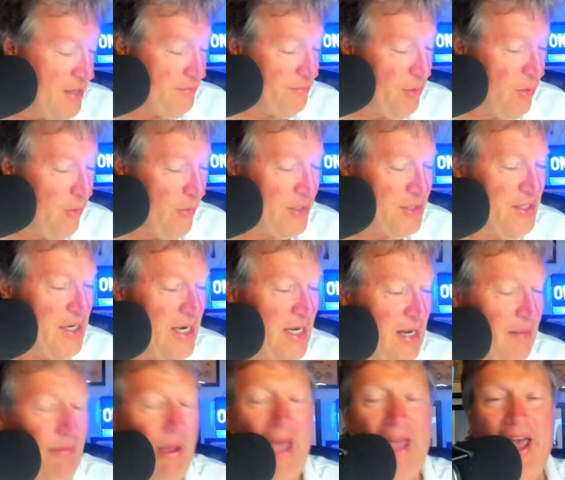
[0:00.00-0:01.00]
the Brewers need
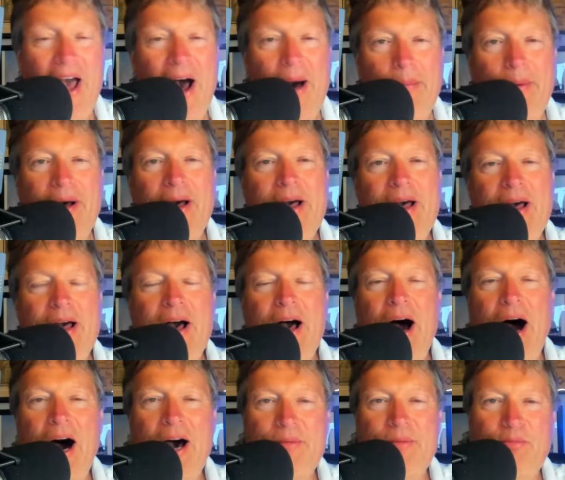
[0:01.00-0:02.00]
to pay up
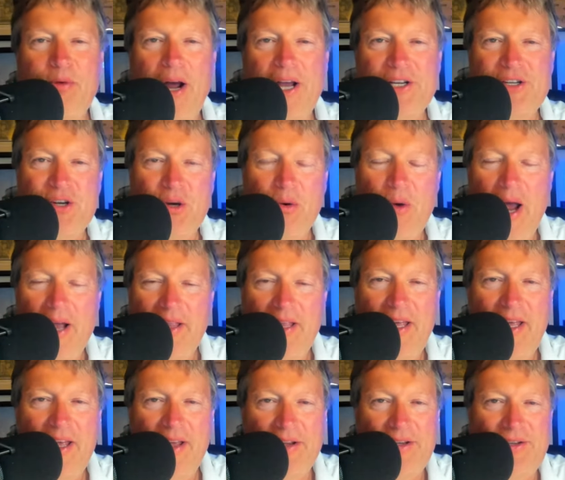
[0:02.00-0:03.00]
on Brice Turang.
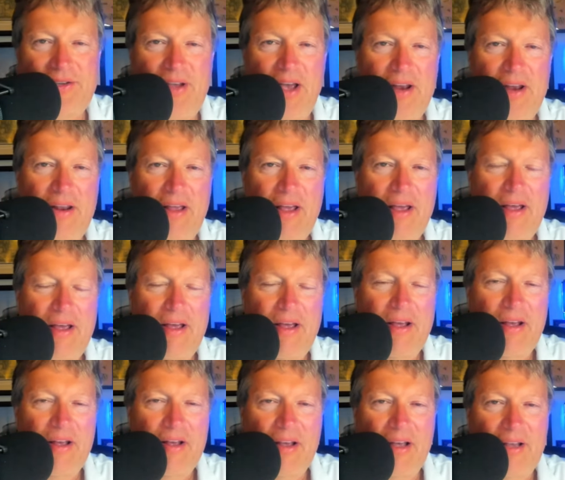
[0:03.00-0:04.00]
They extend
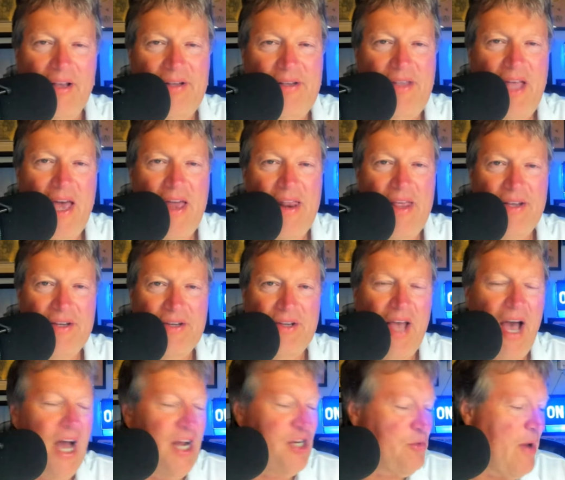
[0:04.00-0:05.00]
extend his
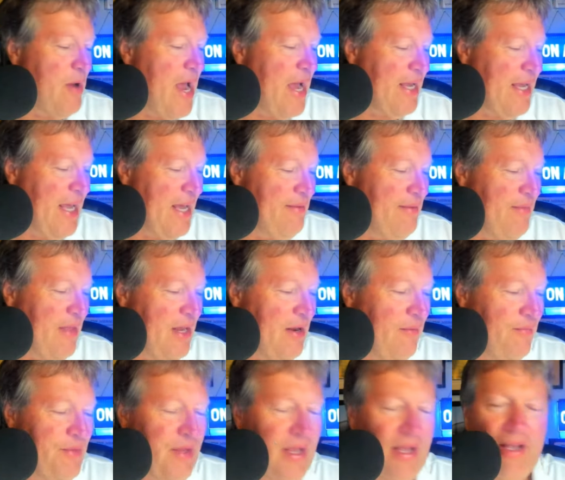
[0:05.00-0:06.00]
contract and you
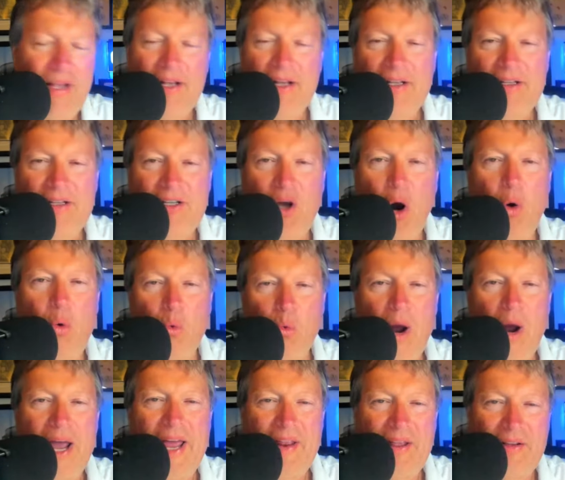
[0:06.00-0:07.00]
know go
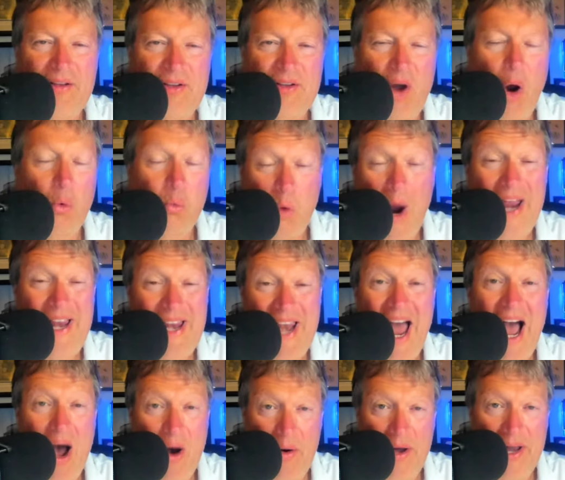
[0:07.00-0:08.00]
right go right
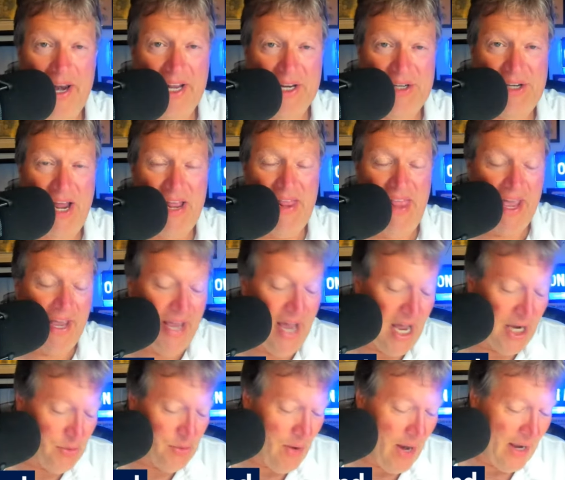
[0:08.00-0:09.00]
now and extend that
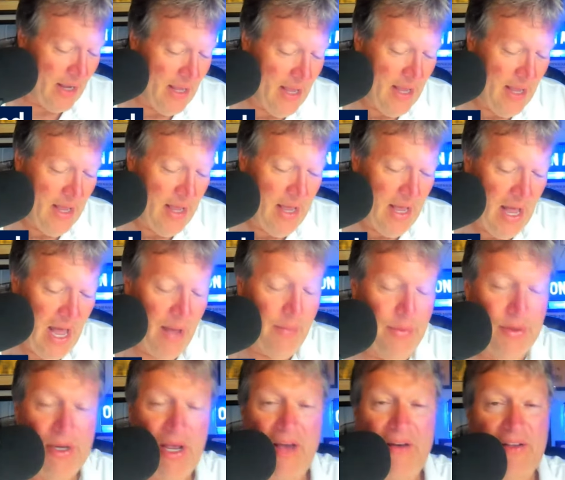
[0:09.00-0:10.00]
contract. I
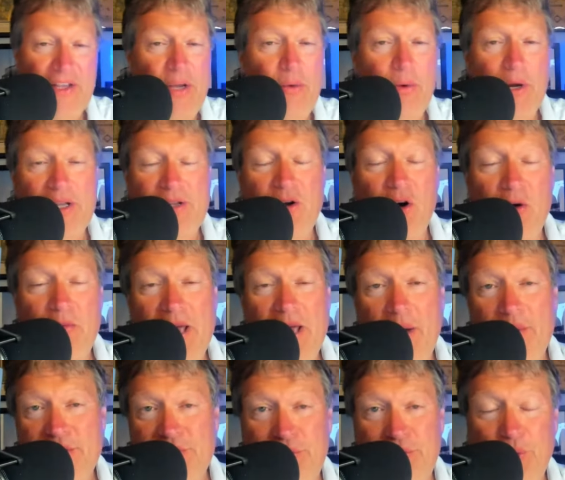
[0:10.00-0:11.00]
was uh, you would have told me
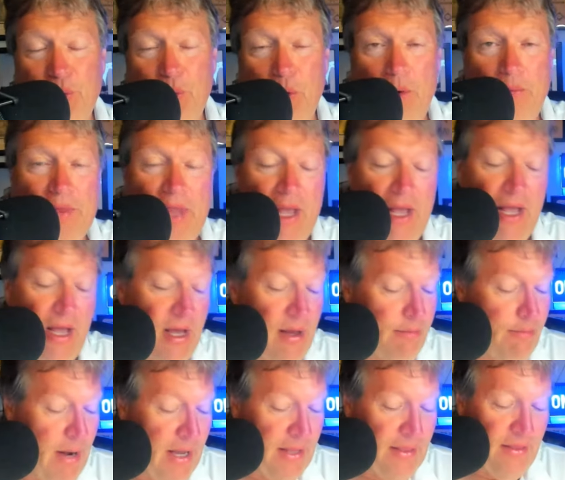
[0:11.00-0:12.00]
I was a fool,
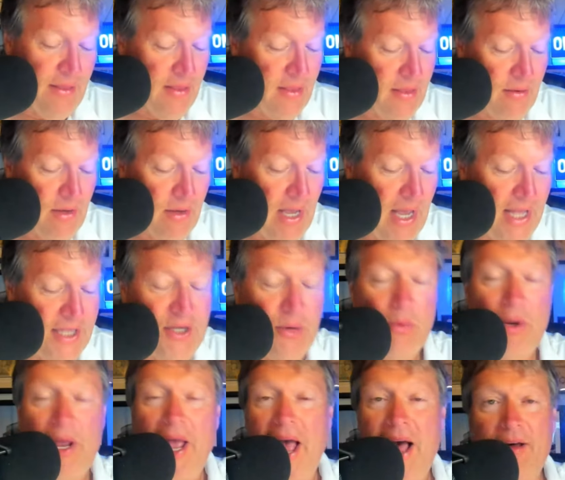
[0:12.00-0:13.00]
but it's a
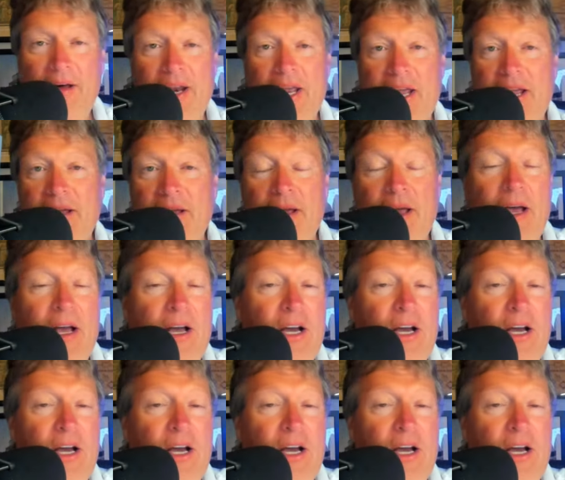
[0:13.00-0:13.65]
reality.